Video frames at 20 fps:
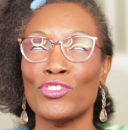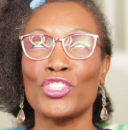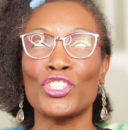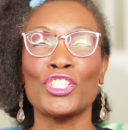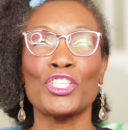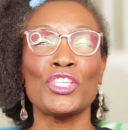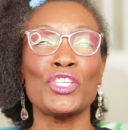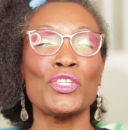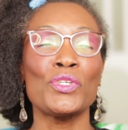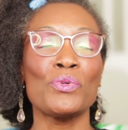
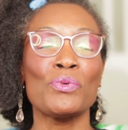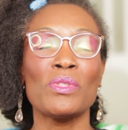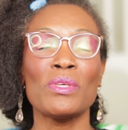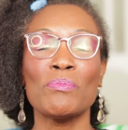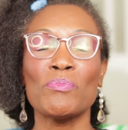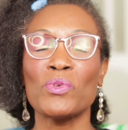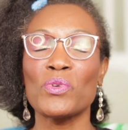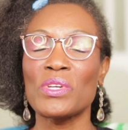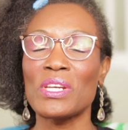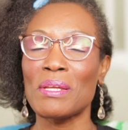to
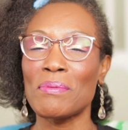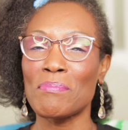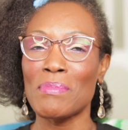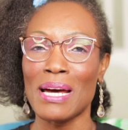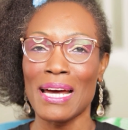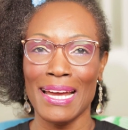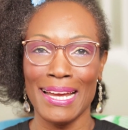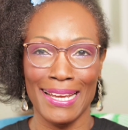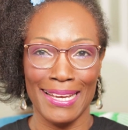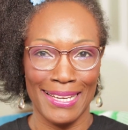the moon and
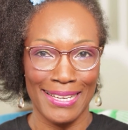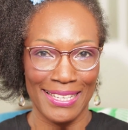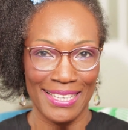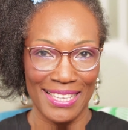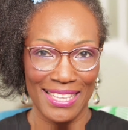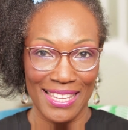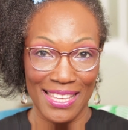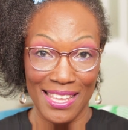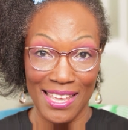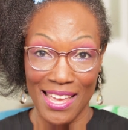back.
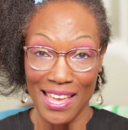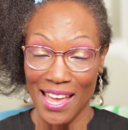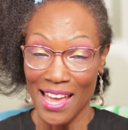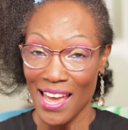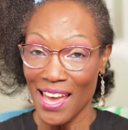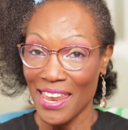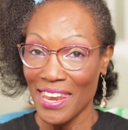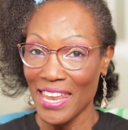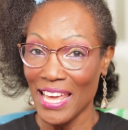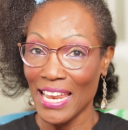
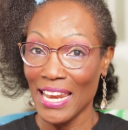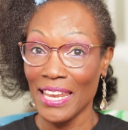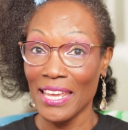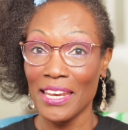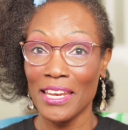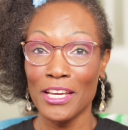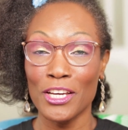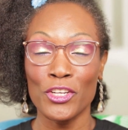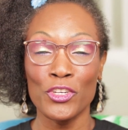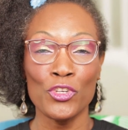And I
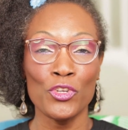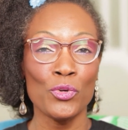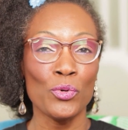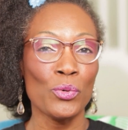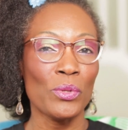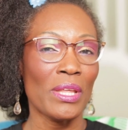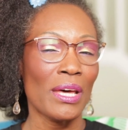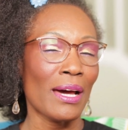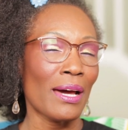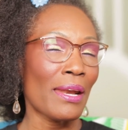let her
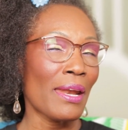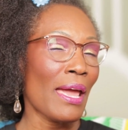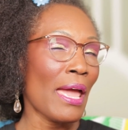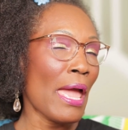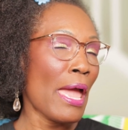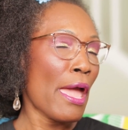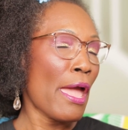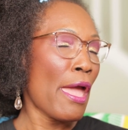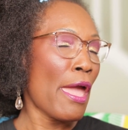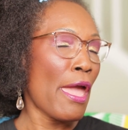know that
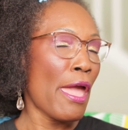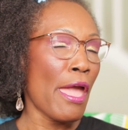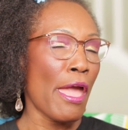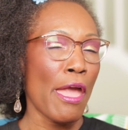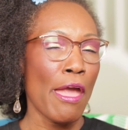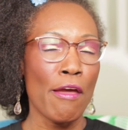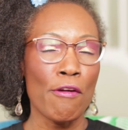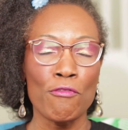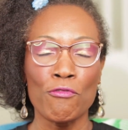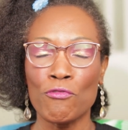
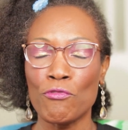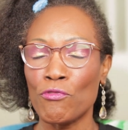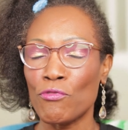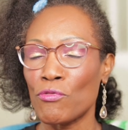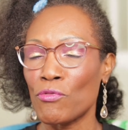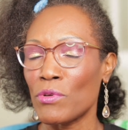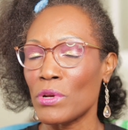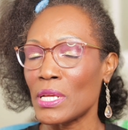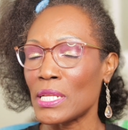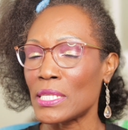
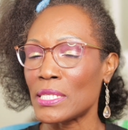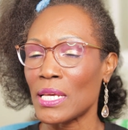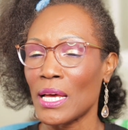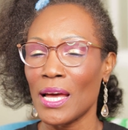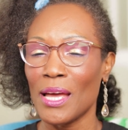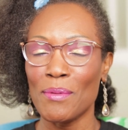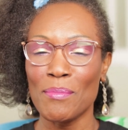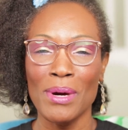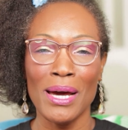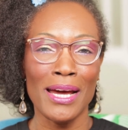every
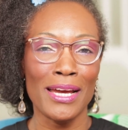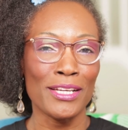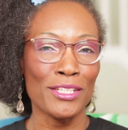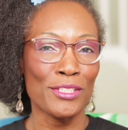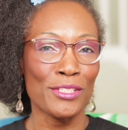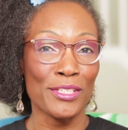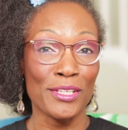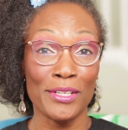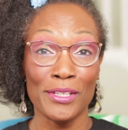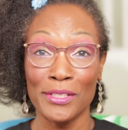time
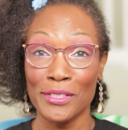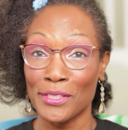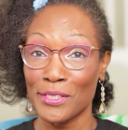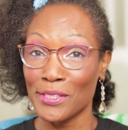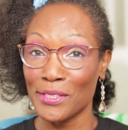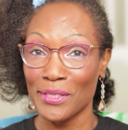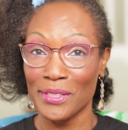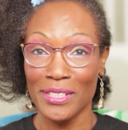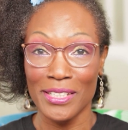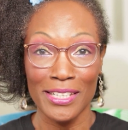I
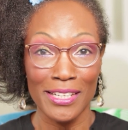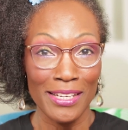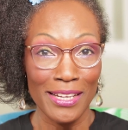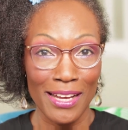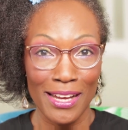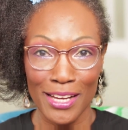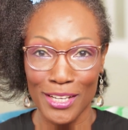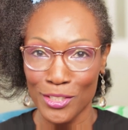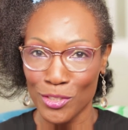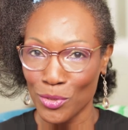talked to her,
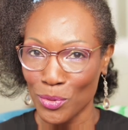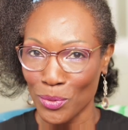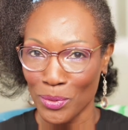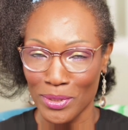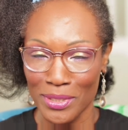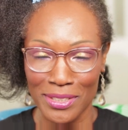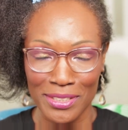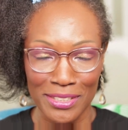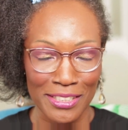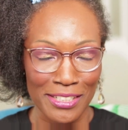I
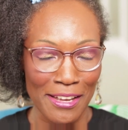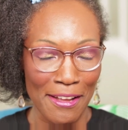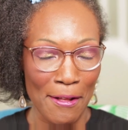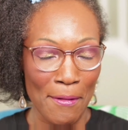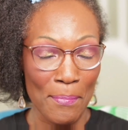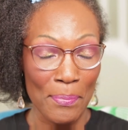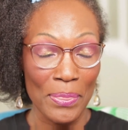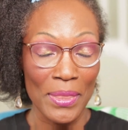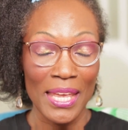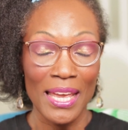told her.
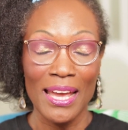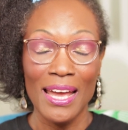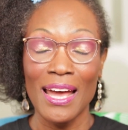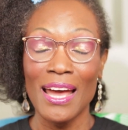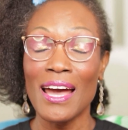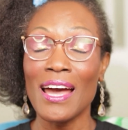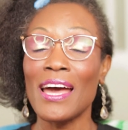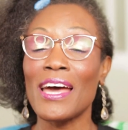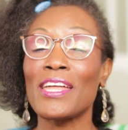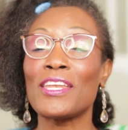
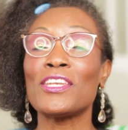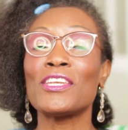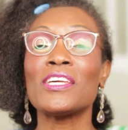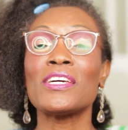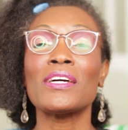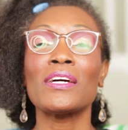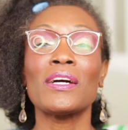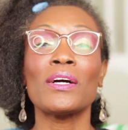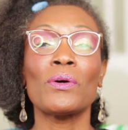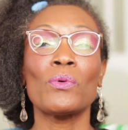
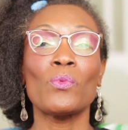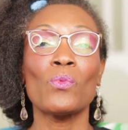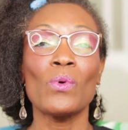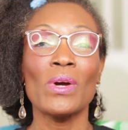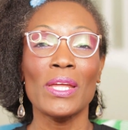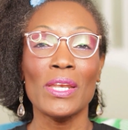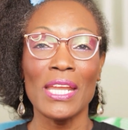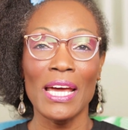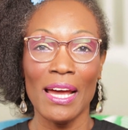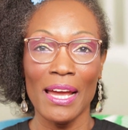And
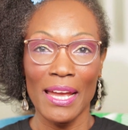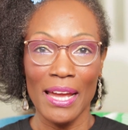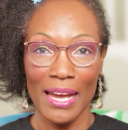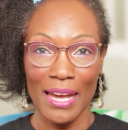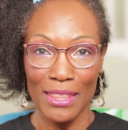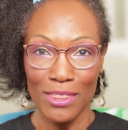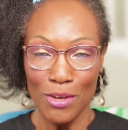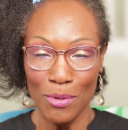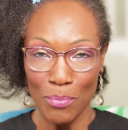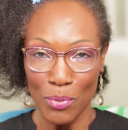when I
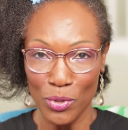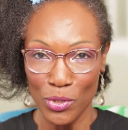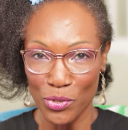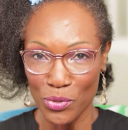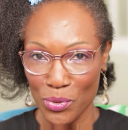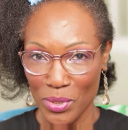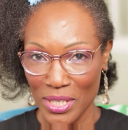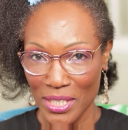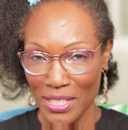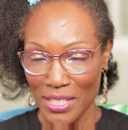had the
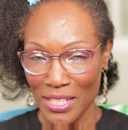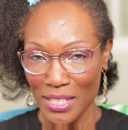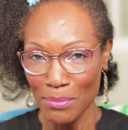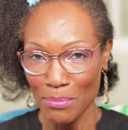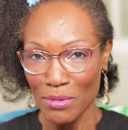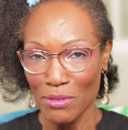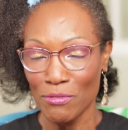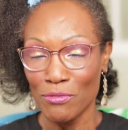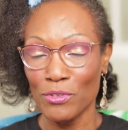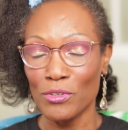opportunity
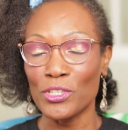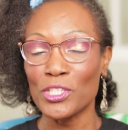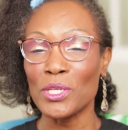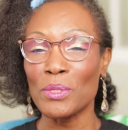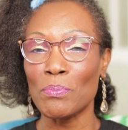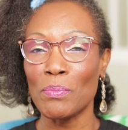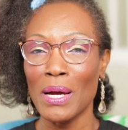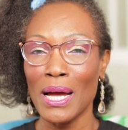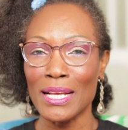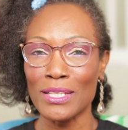before
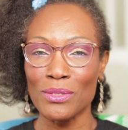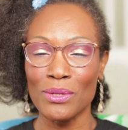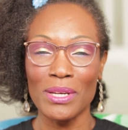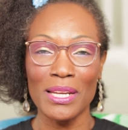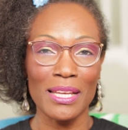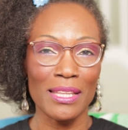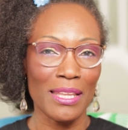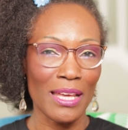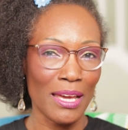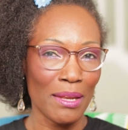she passed on
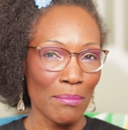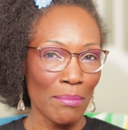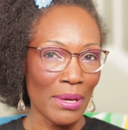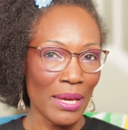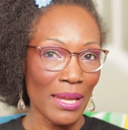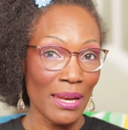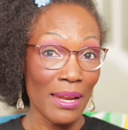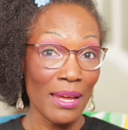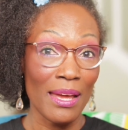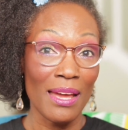her dying
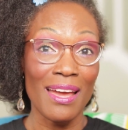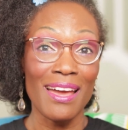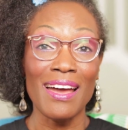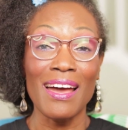bed,